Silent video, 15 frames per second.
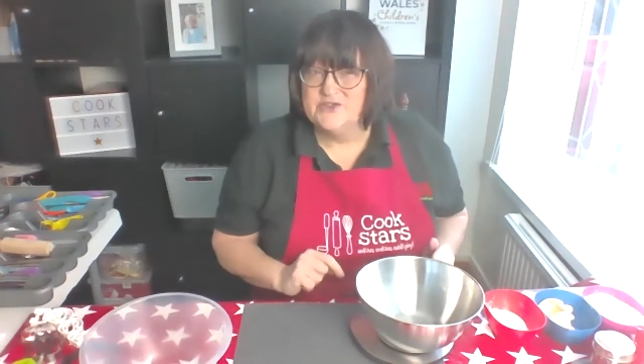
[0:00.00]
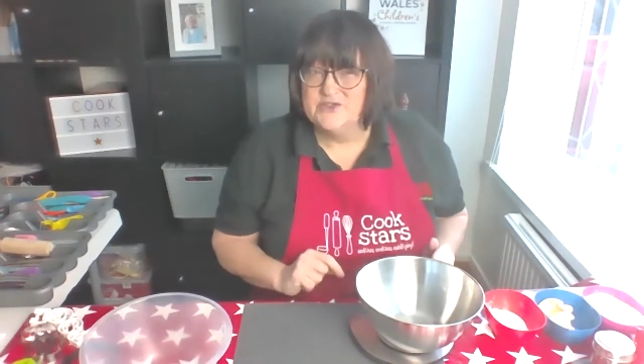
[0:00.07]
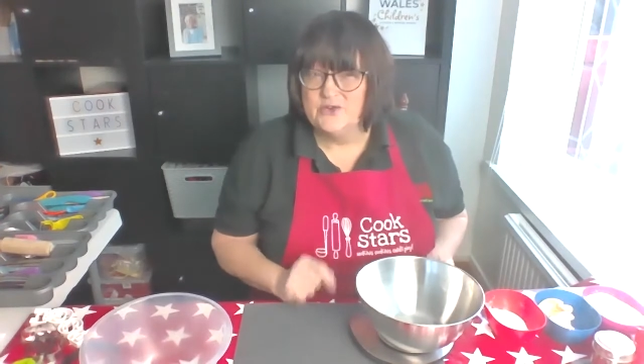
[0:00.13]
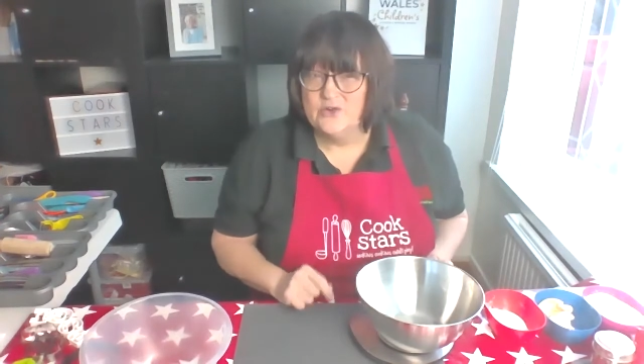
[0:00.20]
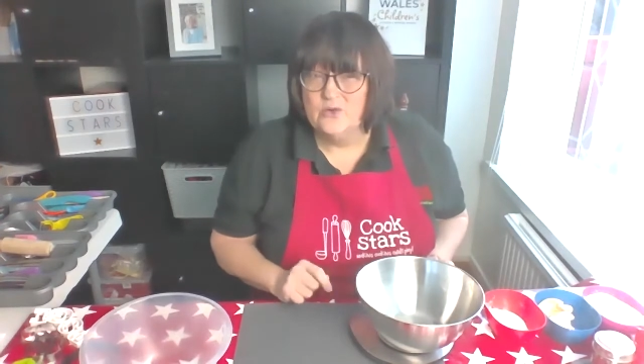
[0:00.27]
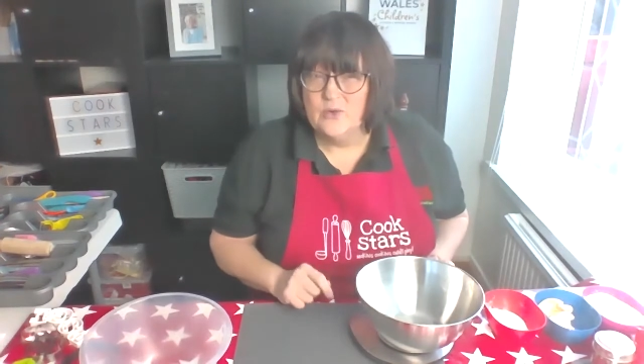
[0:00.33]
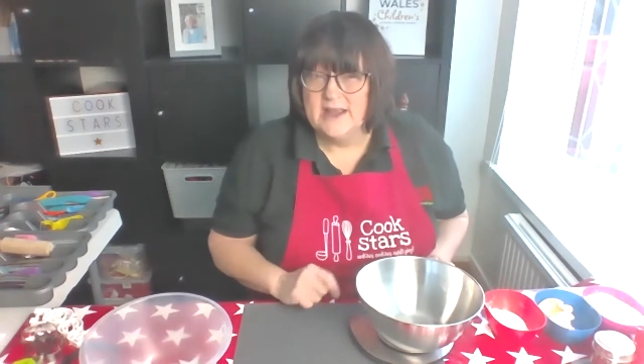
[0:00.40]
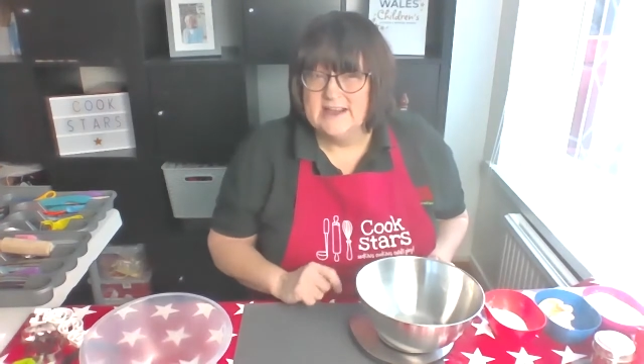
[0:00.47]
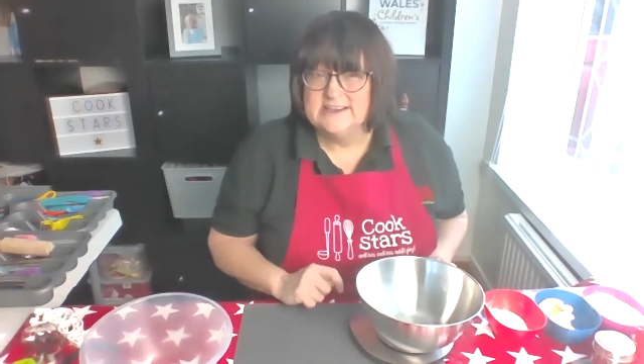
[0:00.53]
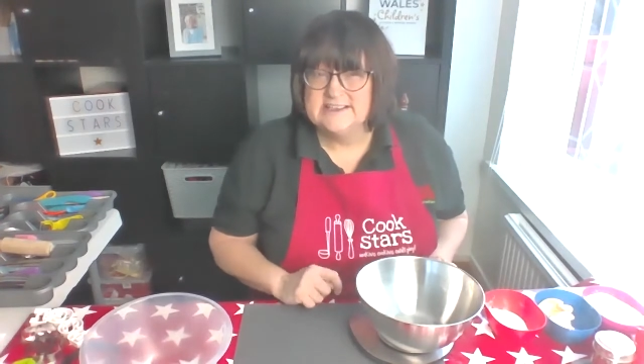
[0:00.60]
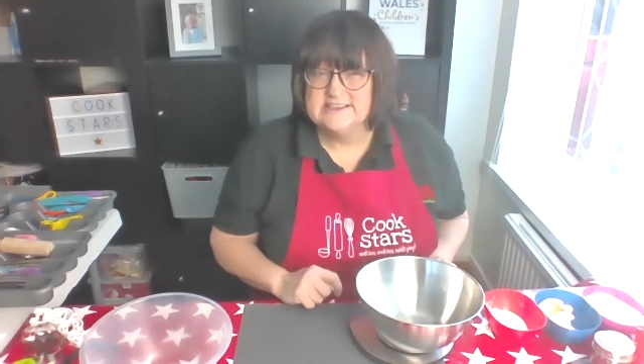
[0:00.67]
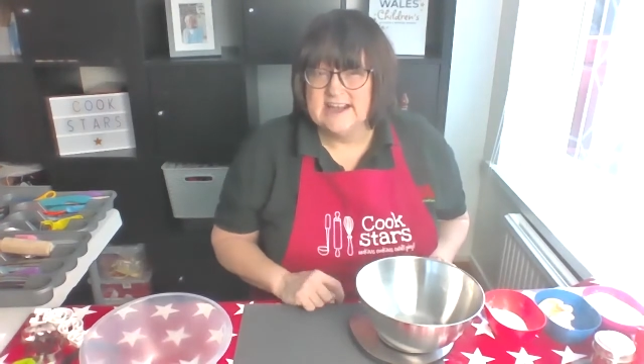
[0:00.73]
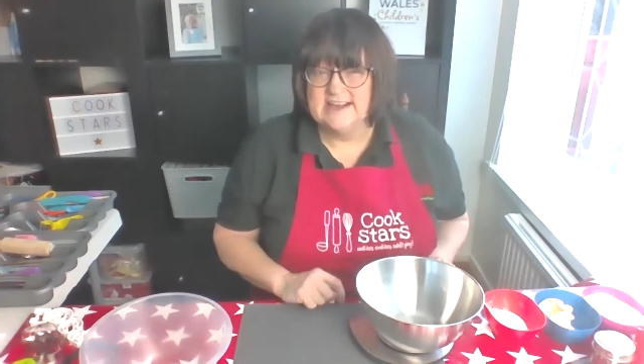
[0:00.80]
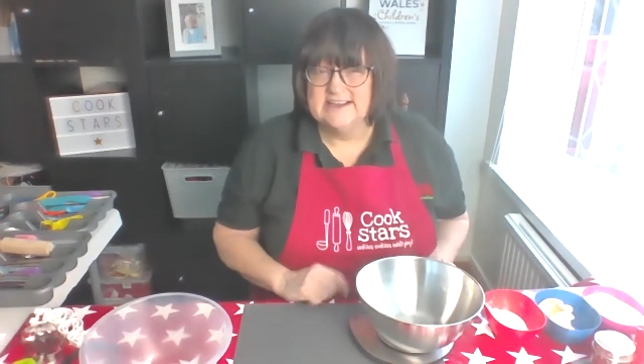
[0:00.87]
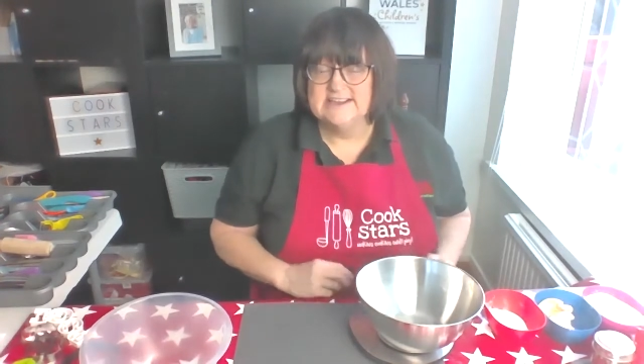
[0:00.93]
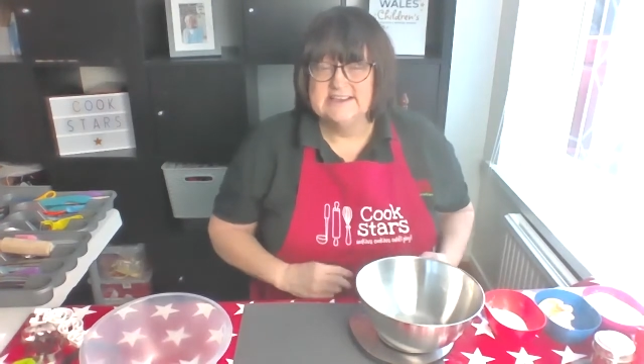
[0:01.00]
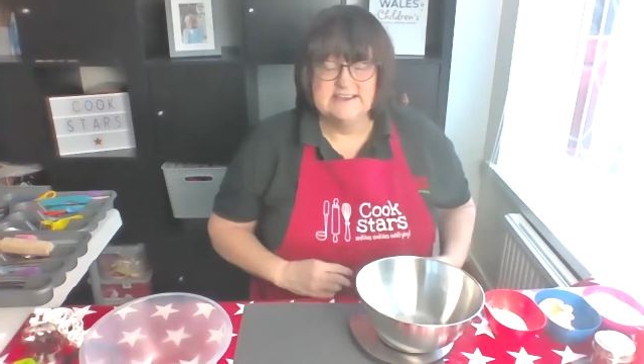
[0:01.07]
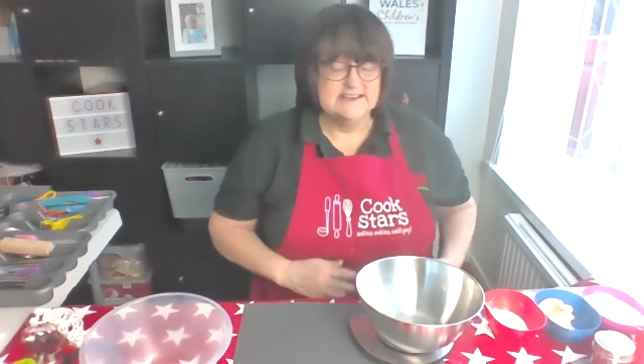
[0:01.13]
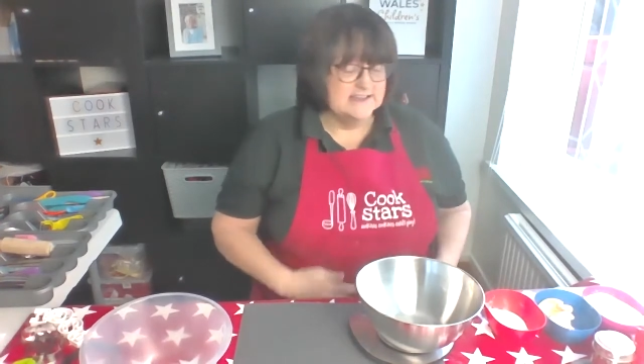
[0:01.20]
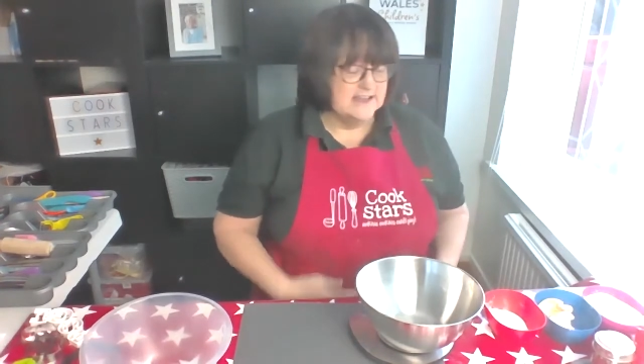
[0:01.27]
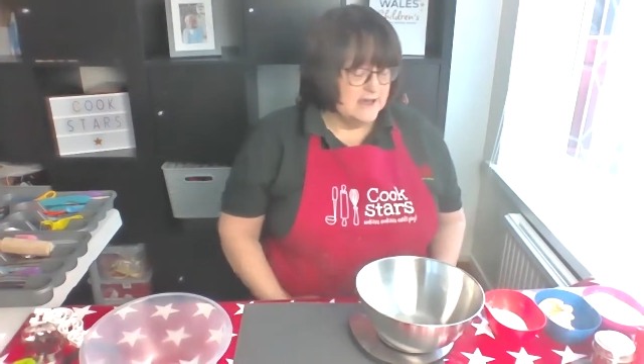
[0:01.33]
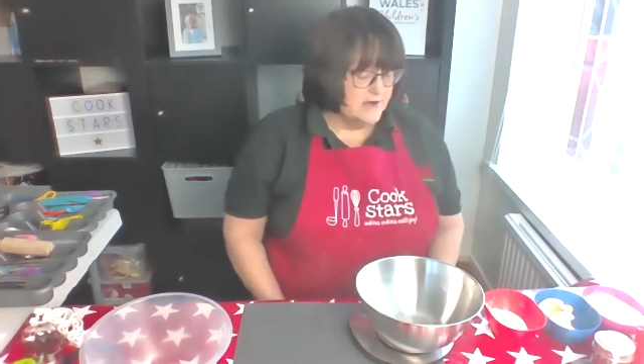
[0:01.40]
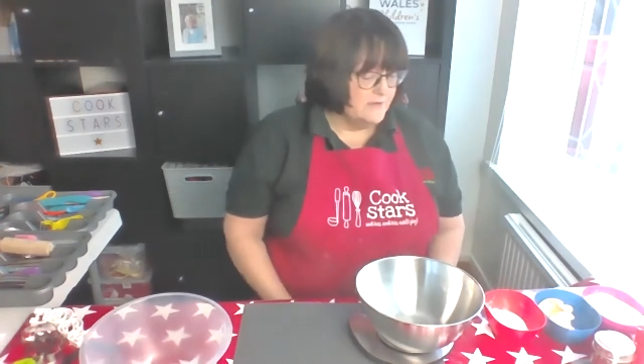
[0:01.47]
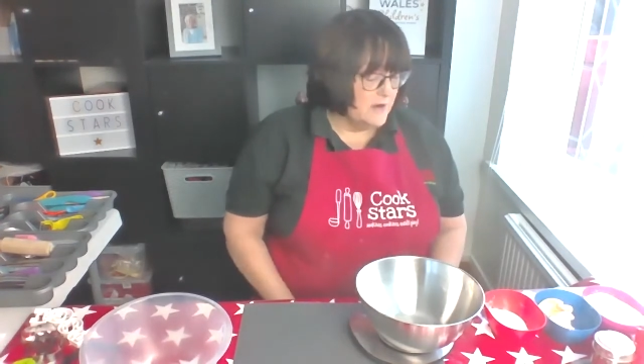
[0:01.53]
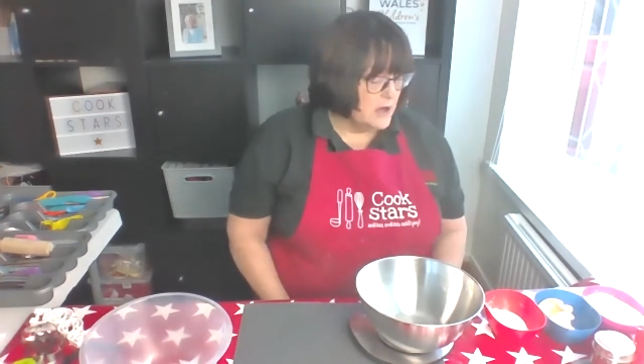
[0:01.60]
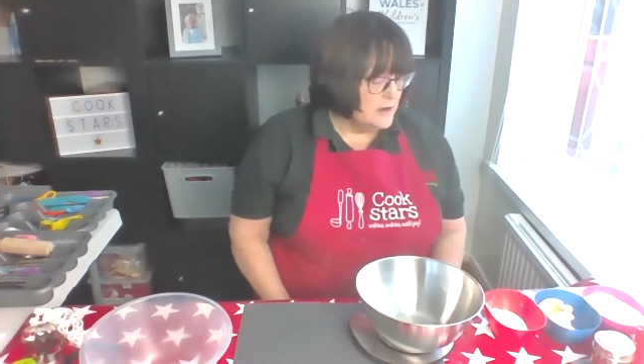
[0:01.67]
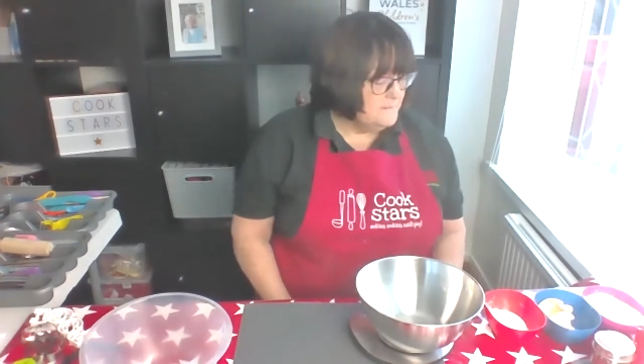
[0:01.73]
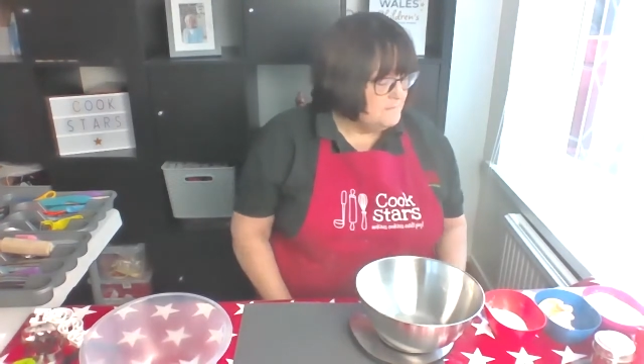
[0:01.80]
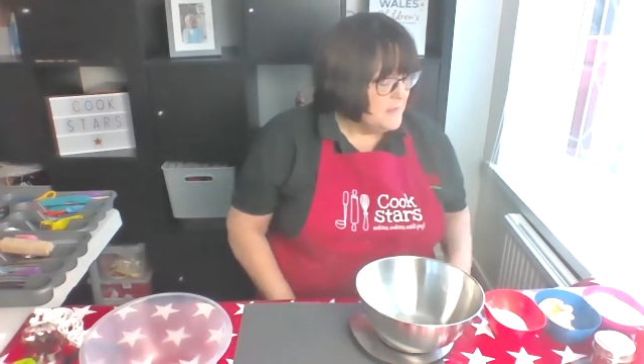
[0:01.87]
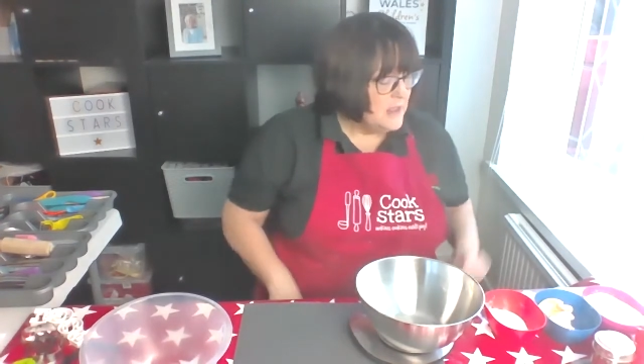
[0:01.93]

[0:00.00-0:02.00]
are always set to 0.